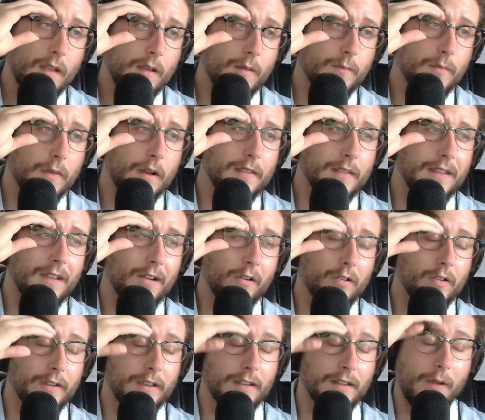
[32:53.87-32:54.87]
but they are
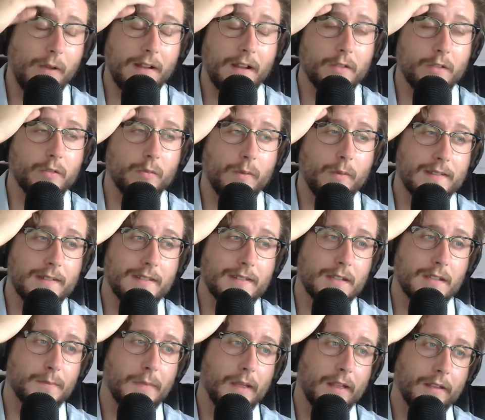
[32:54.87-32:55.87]
looking right now to raise
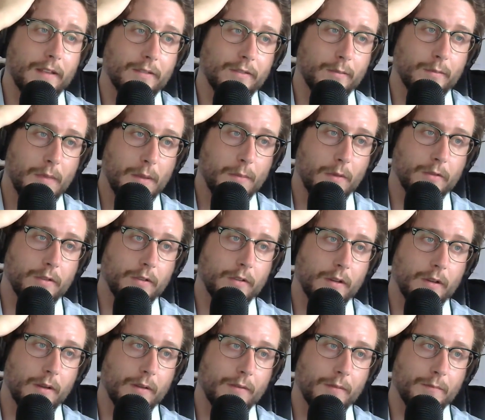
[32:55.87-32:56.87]
6 million to be able
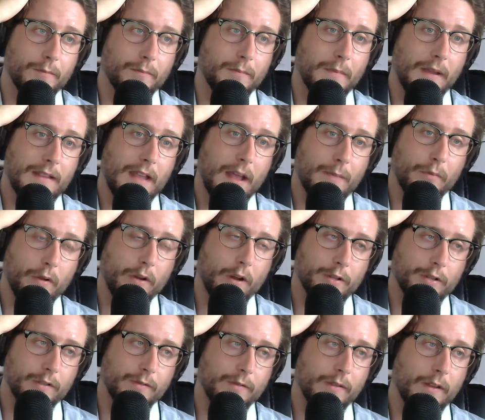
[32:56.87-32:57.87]
to make that
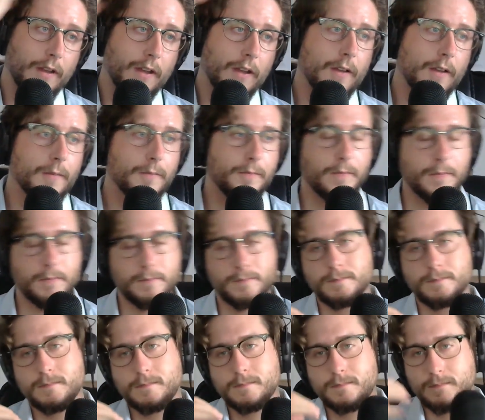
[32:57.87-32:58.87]
production,
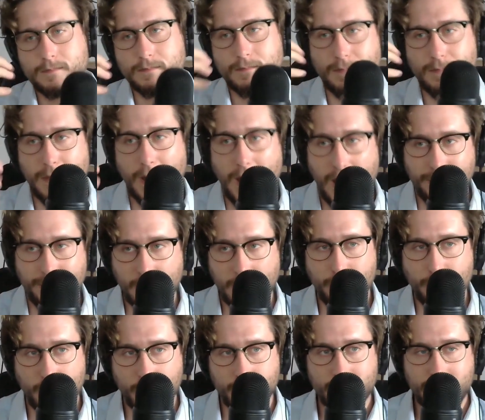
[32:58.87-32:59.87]
have
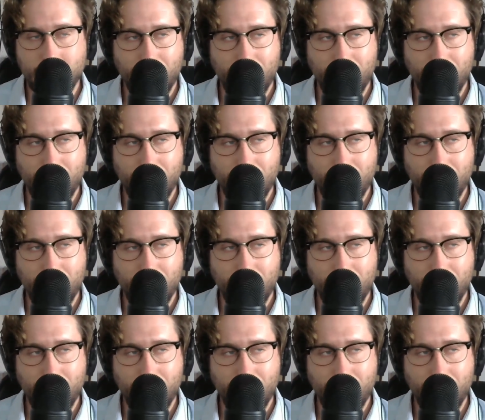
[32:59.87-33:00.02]
that production